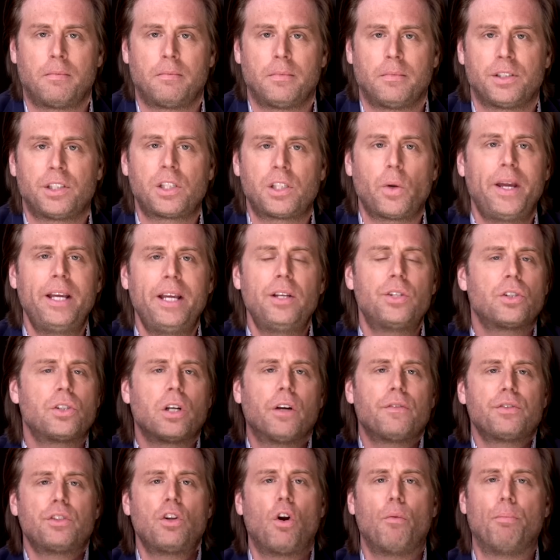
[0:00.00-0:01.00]
So he
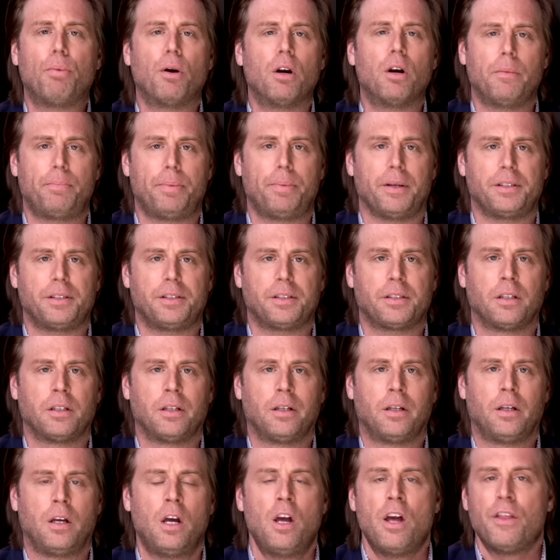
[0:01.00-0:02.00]
serves no purpose.
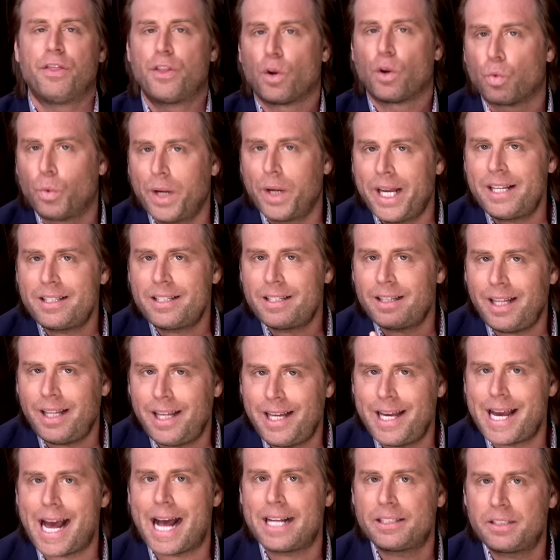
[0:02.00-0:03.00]
The reason
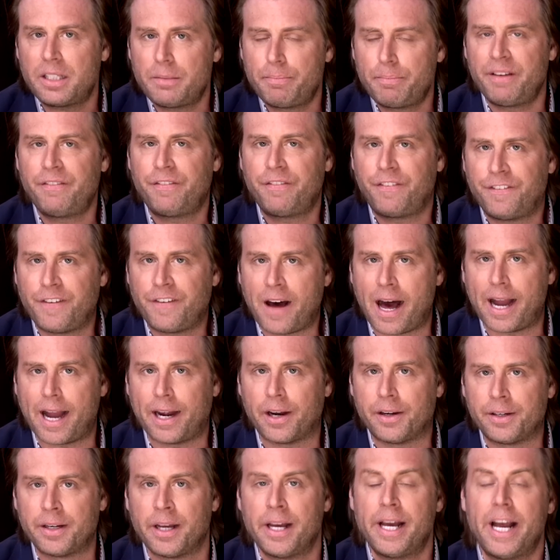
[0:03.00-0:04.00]
he hasn't been
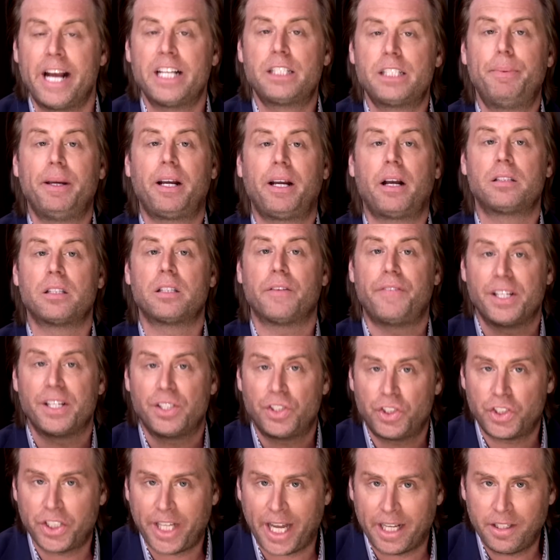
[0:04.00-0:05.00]
fired is because of his
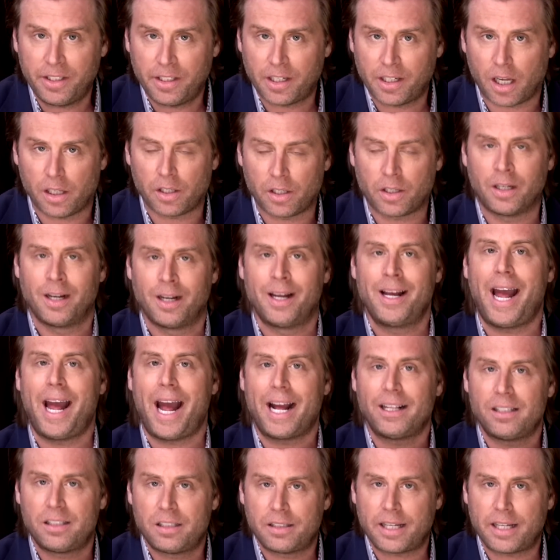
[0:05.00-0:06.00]
skin color
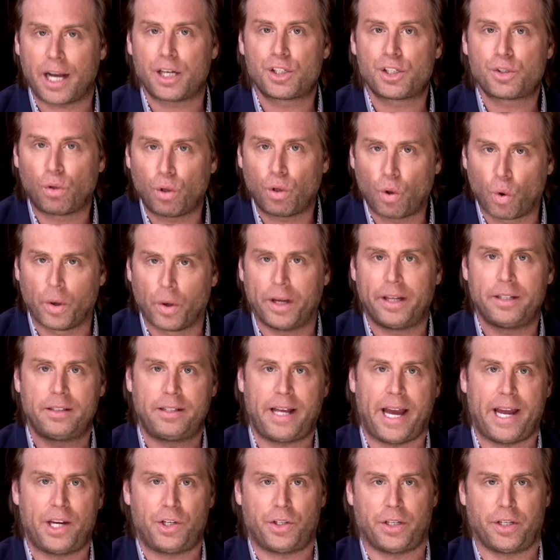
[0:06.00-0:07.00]
and sexual
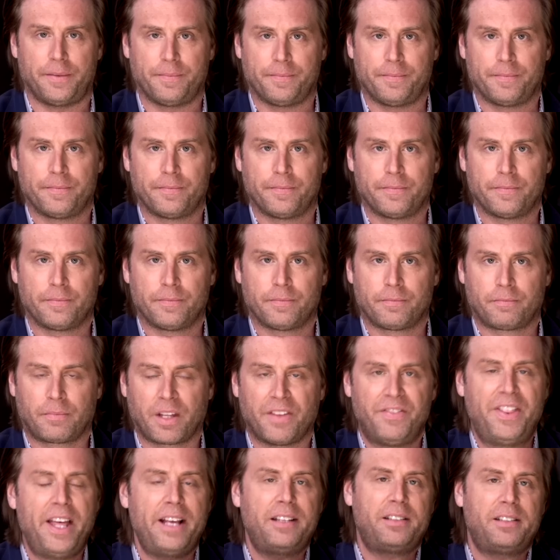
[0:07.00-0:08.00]
orientation.
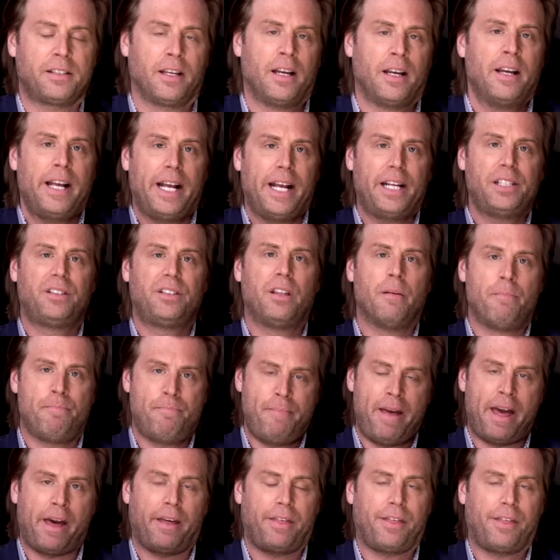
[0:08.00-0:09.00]
This is the
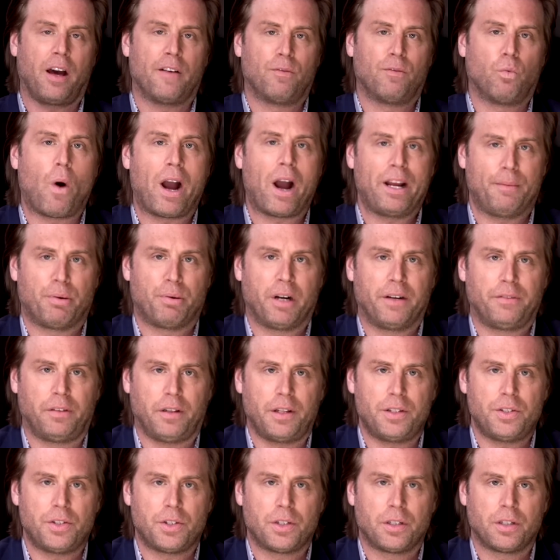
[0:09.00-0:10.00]
myth of white
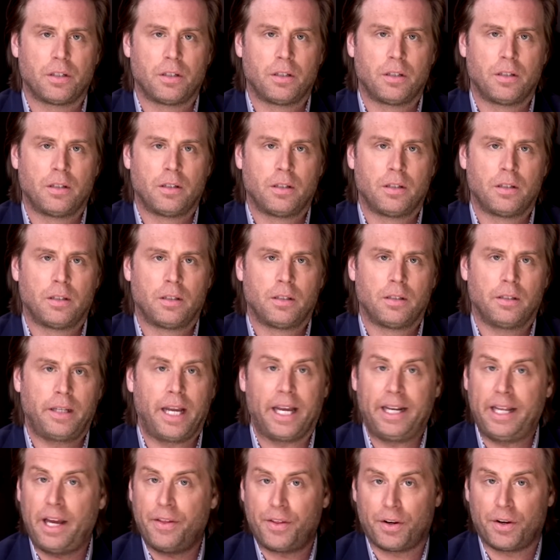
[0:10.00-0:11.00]
privilege.
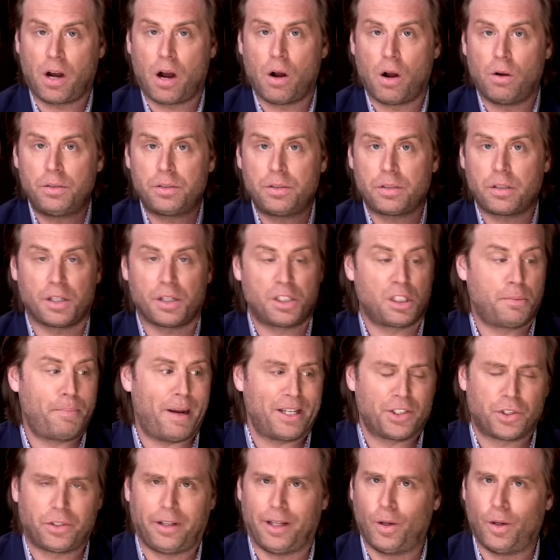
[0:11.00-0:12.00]
Any other host,
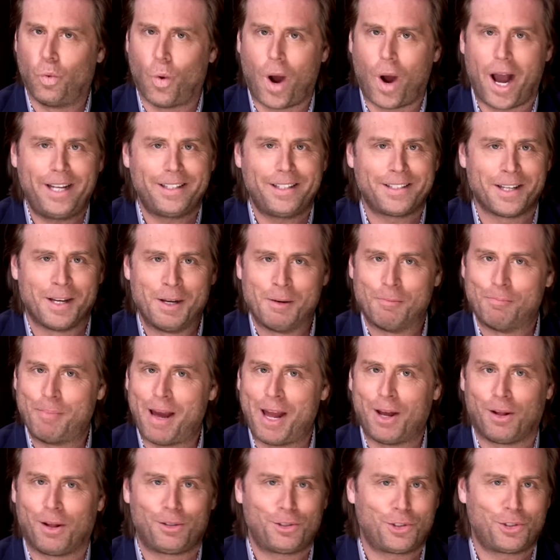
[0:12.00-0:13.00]
especially white,
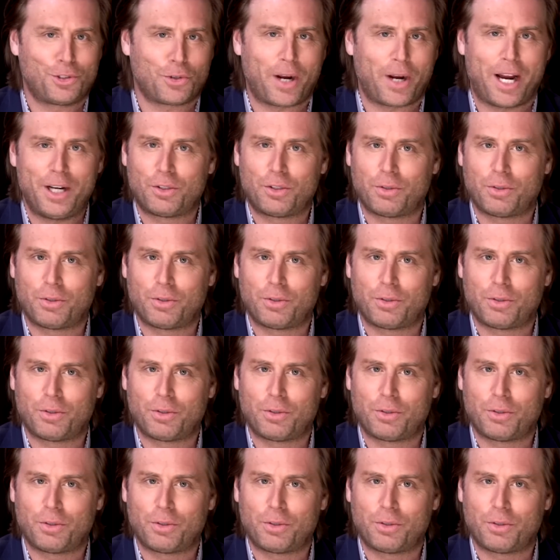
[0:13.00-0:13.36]
male, straight